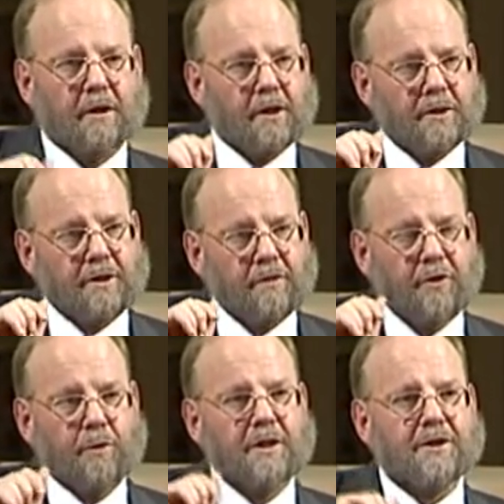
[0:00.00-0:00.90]
And in a
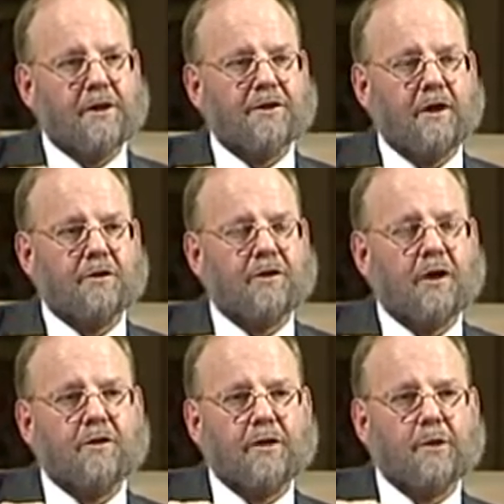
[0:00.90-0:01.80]
few minutes, I'll start to
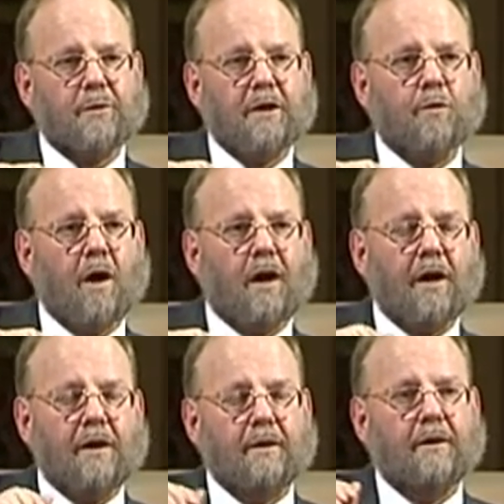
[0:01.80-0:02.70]
try to explain
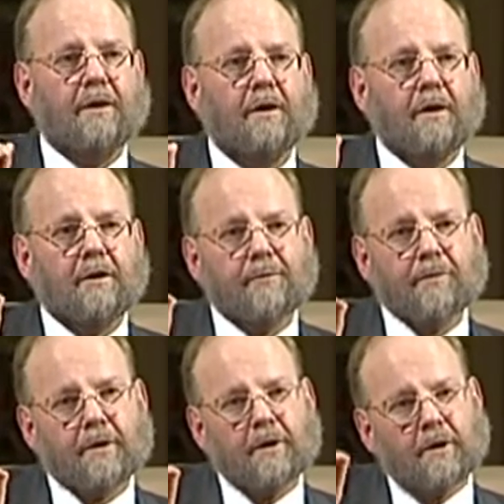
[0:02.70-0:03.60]
why.
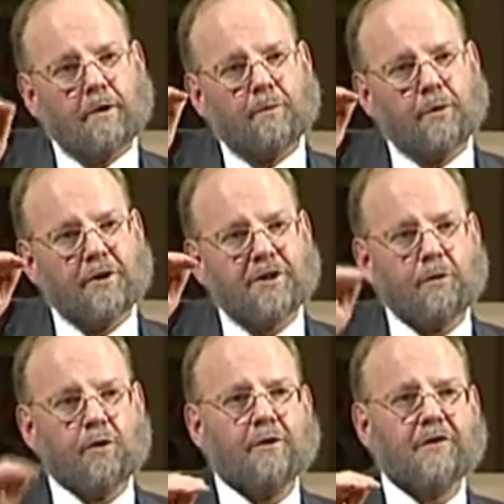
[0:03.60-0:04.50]
But that
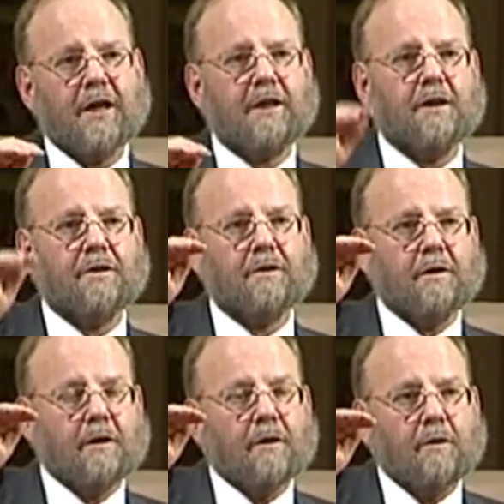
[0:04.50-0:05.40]
it will have
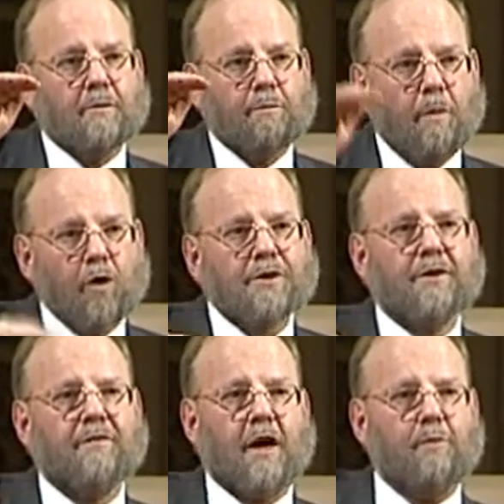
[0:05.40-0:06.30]
taken
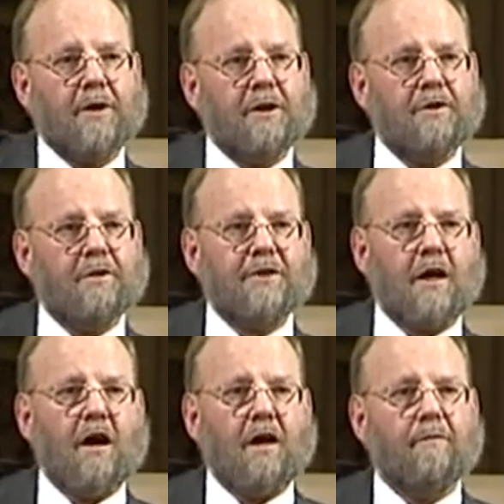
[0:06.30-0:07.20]
most of that period of
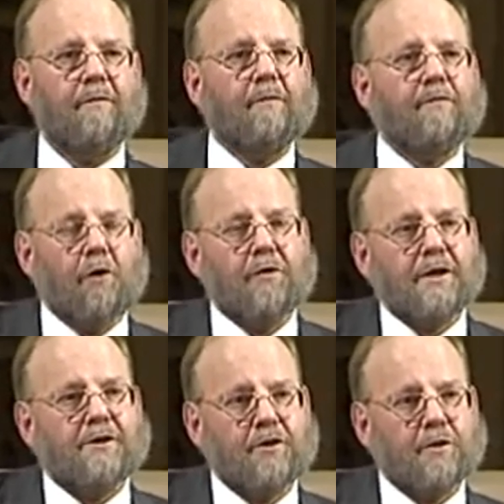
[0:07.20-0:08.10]
time for
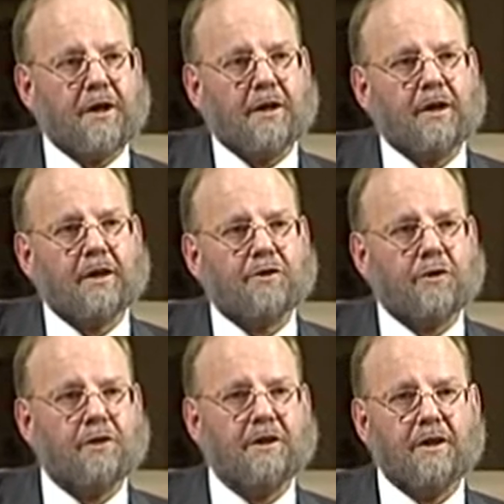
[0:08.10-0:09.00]
these new techniques
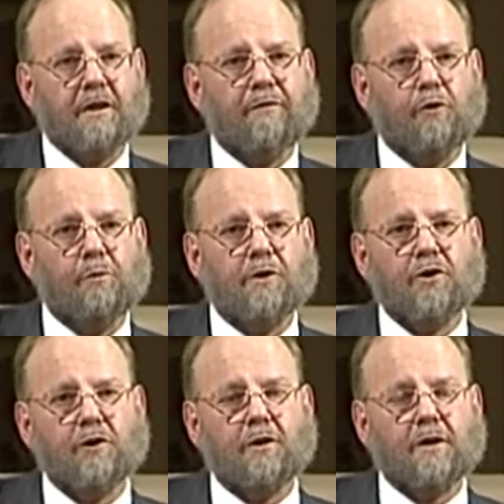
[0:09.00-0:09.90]
to reach their full
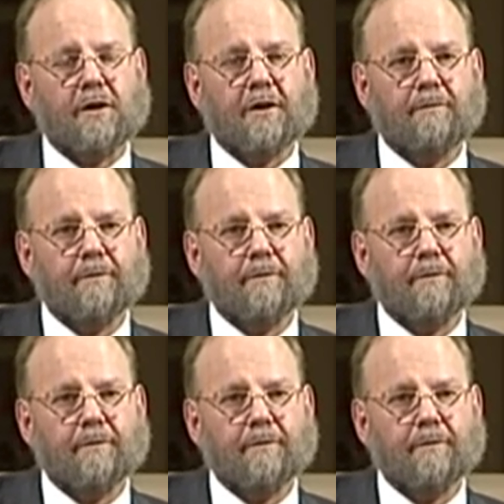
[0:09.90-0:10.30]
maturity.